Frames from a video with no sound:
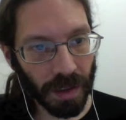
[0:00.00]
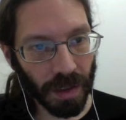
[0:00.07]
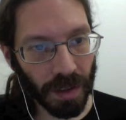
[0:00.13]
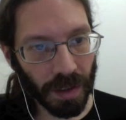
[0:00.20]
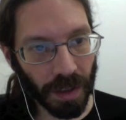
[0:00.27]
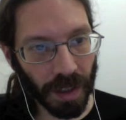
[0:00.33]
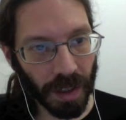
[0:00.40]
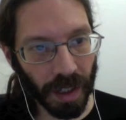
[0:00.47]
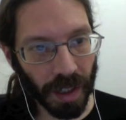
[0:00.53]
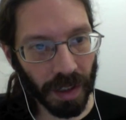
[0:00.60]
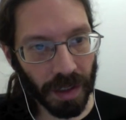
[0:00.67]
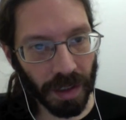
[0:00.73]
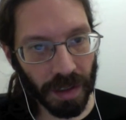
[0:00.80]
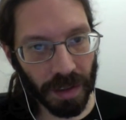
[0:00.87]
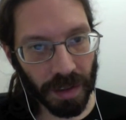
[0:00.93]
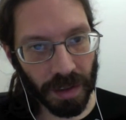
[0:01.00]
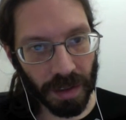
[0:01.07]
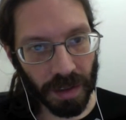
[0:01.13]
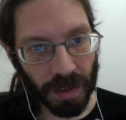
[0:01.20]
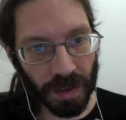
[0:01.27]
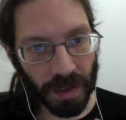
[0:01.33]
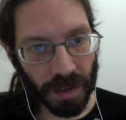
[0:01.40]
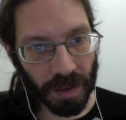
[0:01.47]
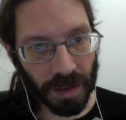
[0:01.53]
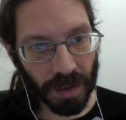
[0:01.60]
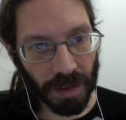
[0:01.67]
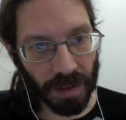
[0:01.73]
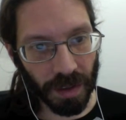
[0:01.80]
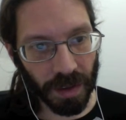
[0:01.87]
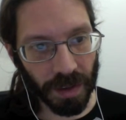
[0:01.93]
Okay,
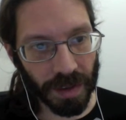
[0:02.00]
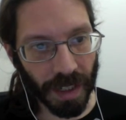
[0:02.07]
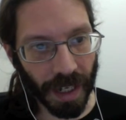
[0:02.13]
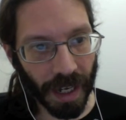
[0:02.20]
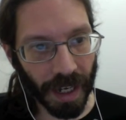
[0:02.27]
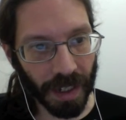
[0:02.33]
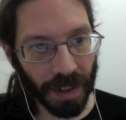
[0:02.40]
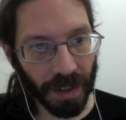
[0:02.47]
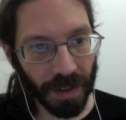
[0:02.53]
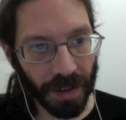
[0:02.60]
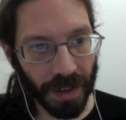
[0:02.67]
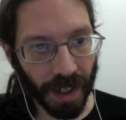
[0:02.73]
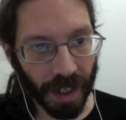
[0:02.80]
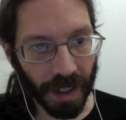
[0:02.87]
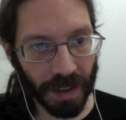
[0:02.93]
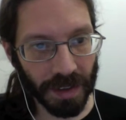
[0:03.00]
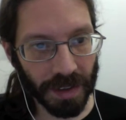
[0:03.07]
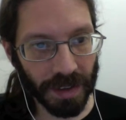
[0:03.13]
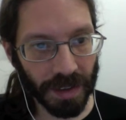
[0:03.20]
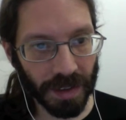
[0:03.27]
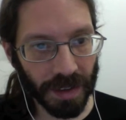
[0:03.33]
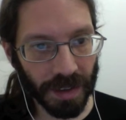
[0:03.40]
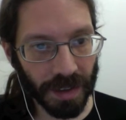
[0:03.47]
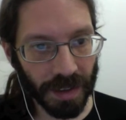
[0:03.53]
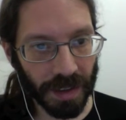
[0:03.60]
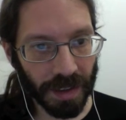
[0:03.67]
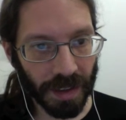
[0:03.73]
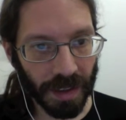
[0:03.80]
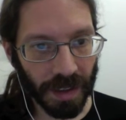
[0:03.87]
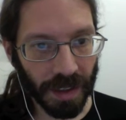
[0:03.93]
so it's anchor texts
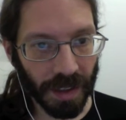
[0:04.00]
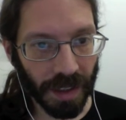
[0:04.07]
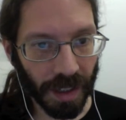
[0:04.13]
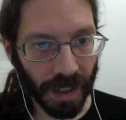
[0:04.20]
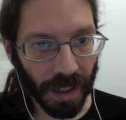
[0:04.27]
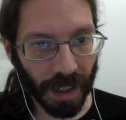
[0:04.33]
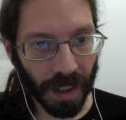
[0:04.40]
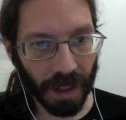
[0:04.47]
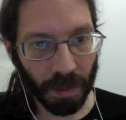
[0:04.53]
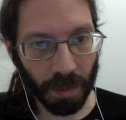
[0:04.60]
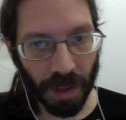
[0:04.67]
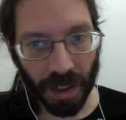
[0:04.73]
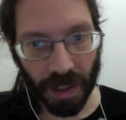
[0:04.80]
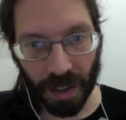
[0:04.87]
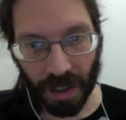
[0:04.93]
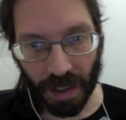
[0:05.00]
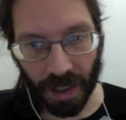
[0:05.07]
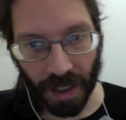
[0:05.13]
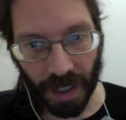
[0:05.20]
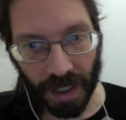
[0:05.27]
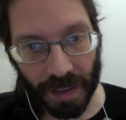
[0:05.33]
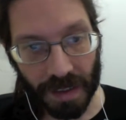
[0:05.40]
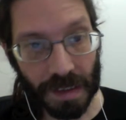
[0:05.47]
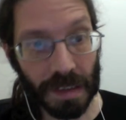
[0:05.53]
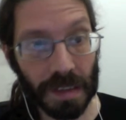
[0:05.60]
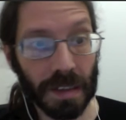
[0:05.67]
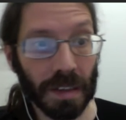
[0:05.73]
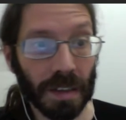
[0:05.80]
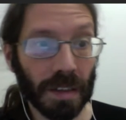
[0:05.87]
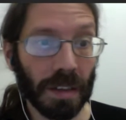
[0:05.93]
and a button class.
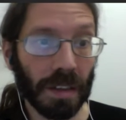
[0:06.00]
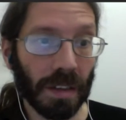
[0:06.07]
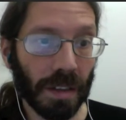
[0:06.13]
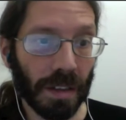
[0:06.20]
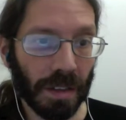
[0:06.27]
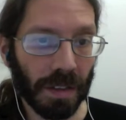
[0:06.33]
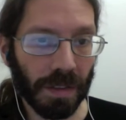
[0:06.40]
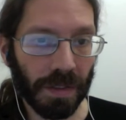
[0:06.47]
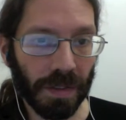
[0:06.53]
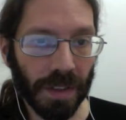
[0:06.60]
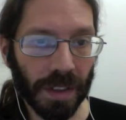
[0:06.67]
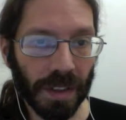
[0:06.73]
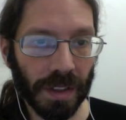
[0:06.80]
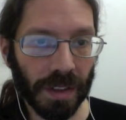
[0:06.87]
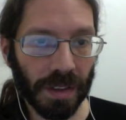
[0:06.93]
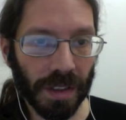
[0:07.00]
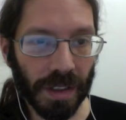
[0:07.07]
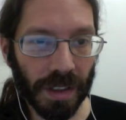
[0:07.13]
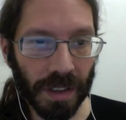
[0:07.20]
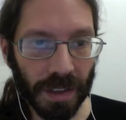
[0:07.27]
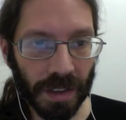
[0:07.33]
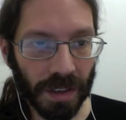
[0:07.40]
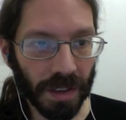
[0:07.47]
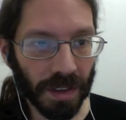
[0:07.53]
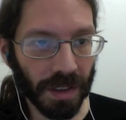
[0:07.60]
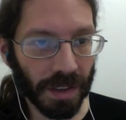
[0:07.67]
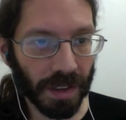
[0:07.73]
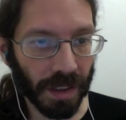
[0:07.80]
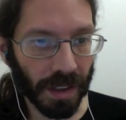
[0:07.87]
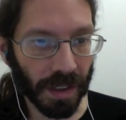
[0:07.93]
Very
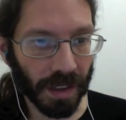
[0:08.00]
interesting.